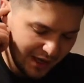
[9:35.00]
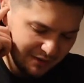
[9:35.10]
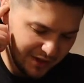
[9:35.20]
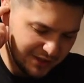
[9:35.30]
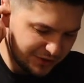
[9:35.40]
my
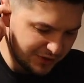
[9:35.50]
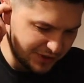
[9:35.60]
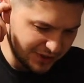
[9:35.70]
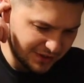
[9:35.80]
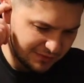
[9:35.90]
advice to you
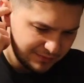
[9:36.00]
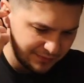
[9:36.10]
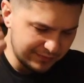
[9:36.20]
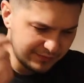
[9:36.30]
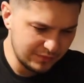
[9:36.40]
is just
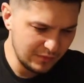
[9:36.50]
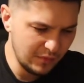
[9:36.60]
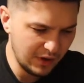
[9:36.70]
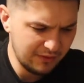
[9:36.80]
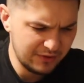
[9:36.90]

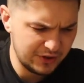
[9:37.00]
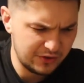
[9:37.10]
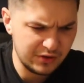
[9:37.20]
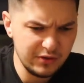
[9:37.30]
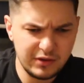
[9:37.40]
whatever
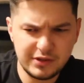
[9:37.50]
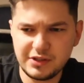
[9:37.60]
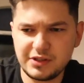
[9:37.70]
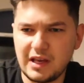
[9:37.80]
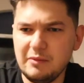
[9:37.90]
you're doing, is
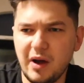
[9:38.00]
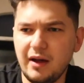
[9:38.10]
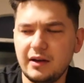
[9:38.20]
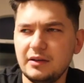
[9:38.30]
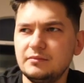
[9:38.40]
just keep
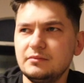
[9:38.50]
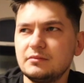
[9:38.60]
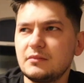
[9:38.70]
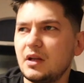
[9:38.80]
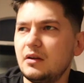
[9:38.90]
at it
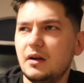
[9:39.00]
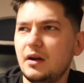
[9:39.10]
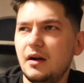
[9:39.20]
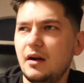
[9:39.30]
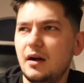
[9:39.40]

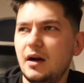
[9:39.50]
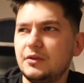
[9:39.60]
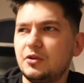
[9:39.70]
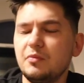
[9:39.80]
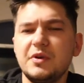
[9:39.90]

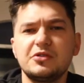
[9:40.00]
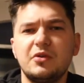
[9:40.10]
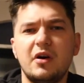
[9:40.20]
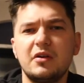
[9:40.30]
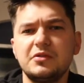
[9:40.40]
and don't be
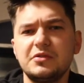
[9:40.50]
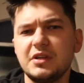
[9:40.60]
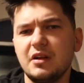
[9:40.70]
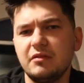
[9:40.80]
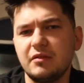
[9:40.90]
so hard on
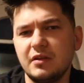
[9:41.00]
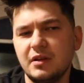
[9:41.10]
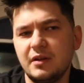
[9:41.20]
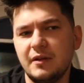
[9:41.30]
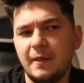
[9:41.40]
yourself.
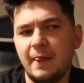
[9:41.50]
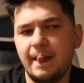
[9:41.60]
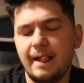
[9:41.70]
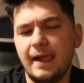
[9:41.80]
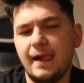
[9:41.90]

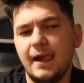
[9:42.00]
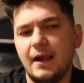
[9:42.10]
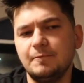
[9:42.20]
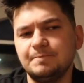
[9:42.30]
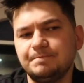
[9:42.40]

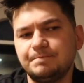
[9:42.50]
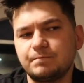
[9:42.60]
Um,